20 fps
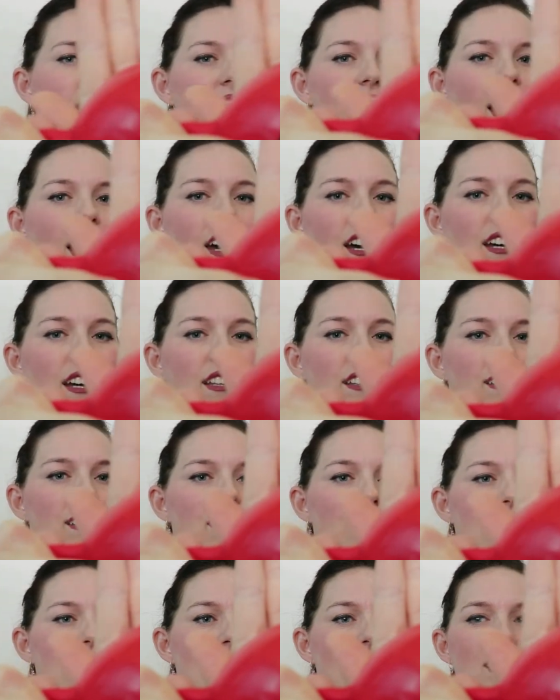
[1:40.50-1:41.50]
uh, it's
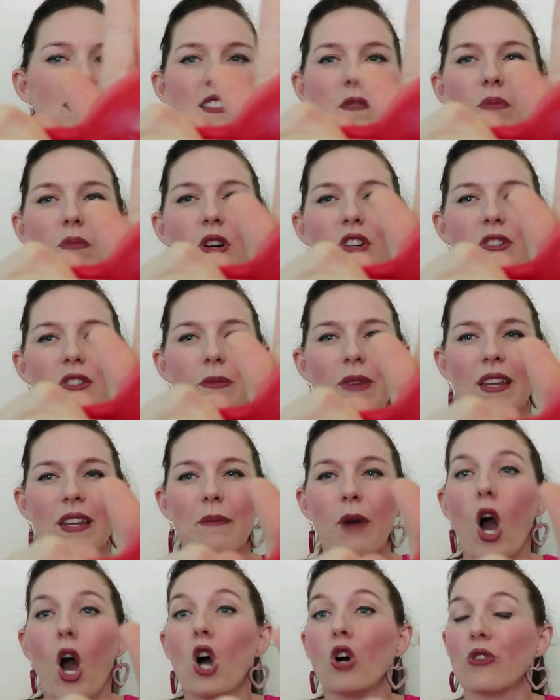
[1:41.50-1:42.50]
just approximately
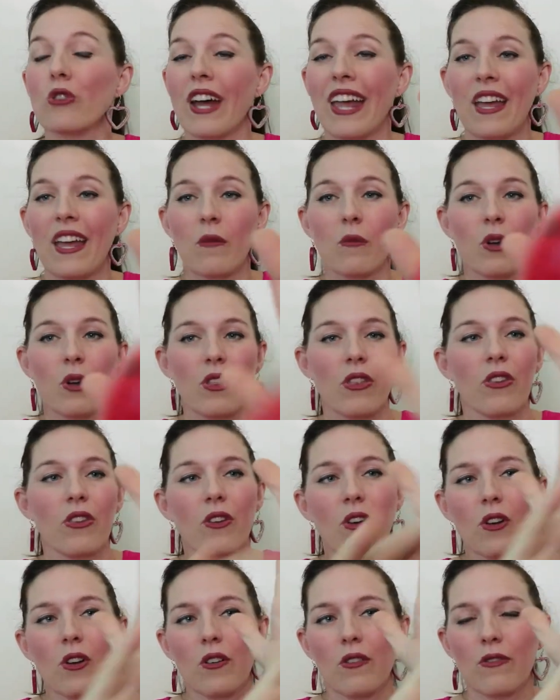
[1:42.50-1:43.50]
my whole hand width,
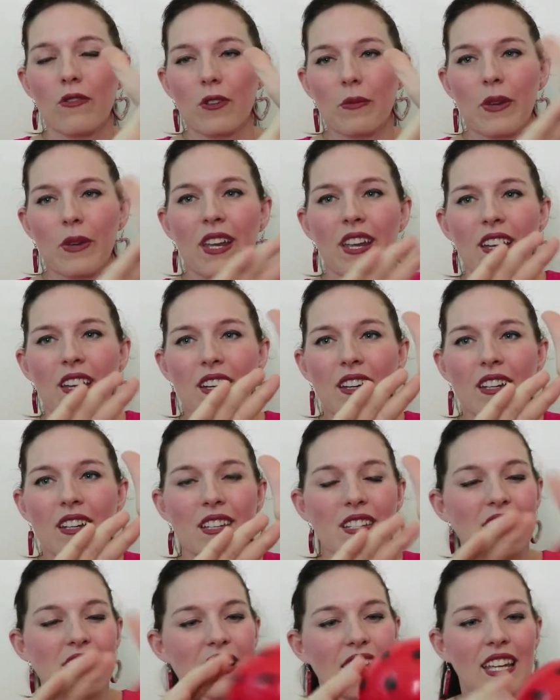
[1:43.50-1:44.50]
so from here
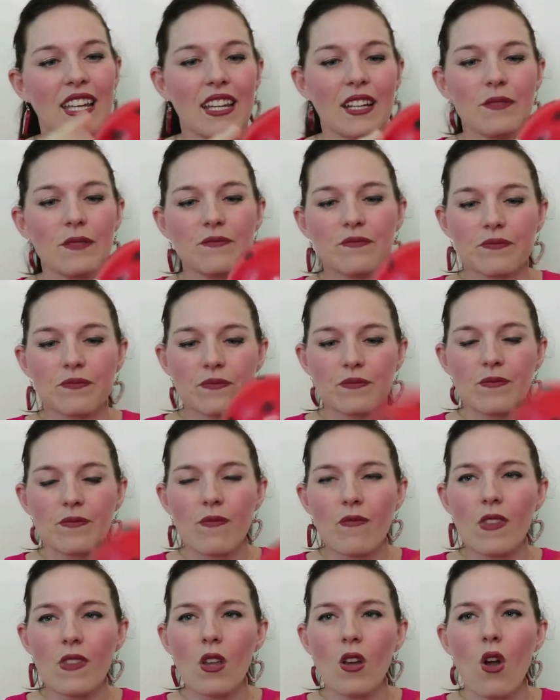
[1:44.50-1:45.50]
to here.
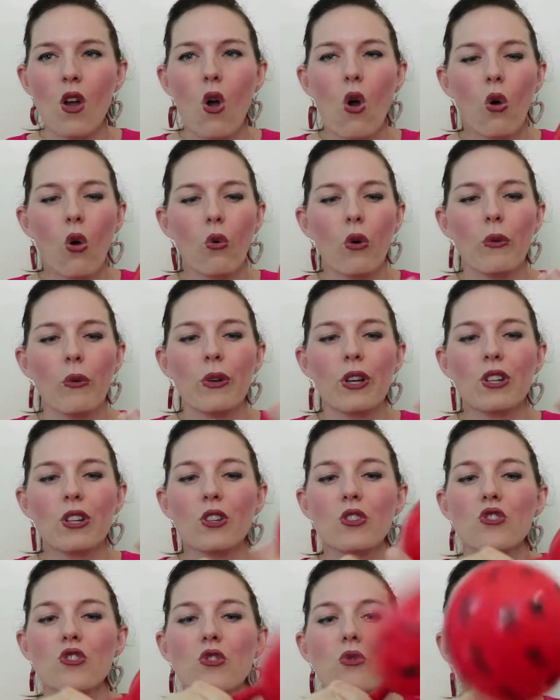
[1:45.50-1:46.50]
What we're going
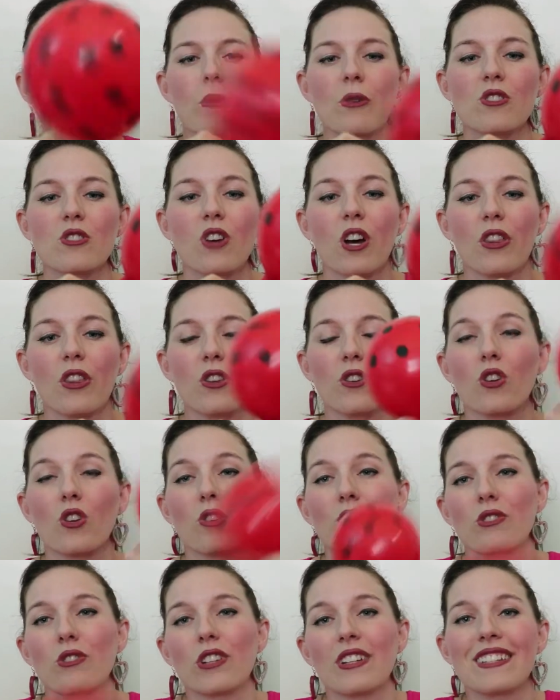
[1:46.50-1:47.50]
to do when we tie the
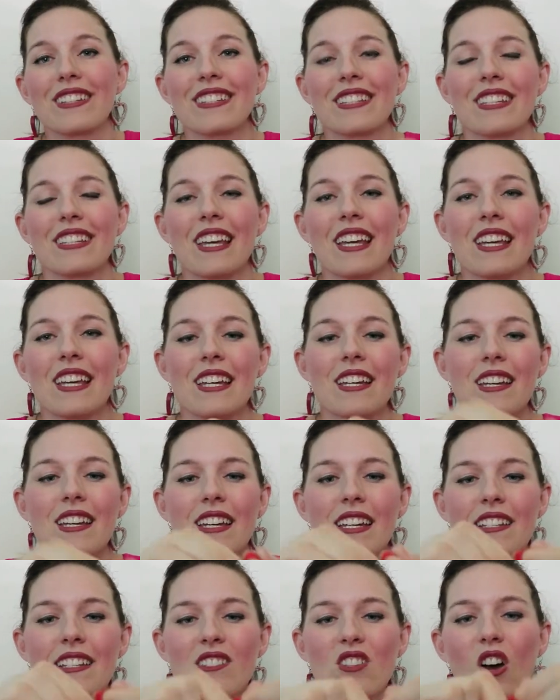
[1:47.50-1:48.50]
nozzle is
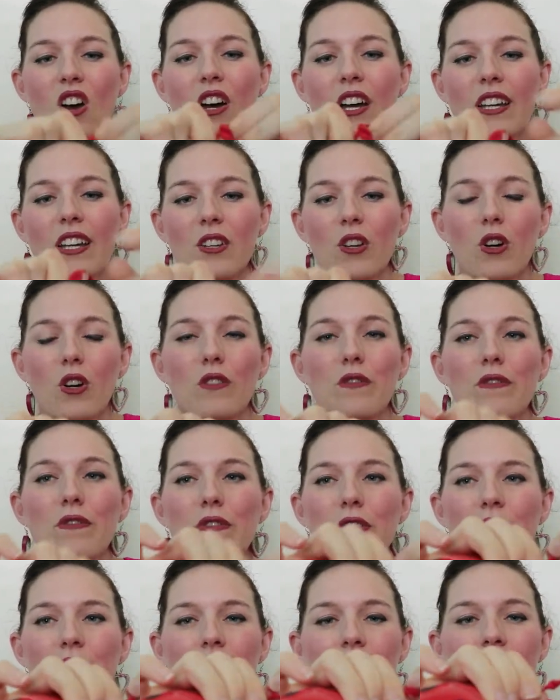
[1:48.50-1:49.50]
tie it
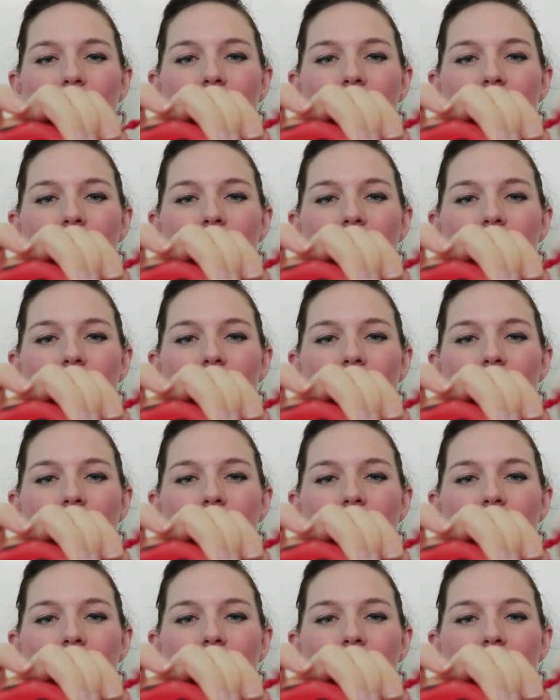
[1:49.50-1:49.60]
off